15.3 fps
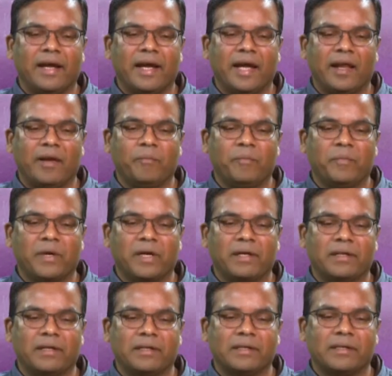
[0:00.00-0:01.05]
and
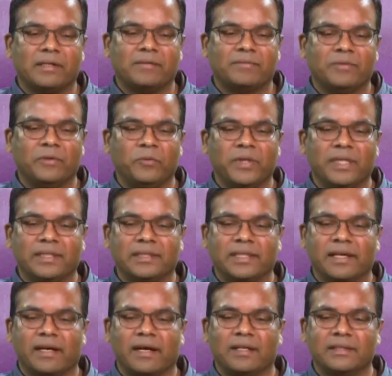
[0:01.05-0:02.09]
a few meters
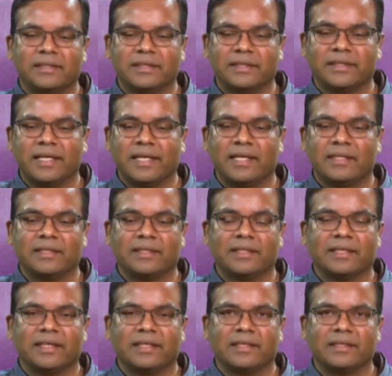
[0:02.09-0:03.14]
across there is
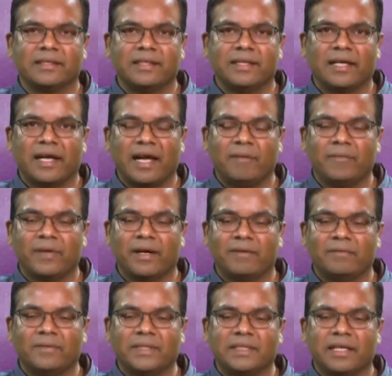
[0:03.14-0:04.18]
a camera which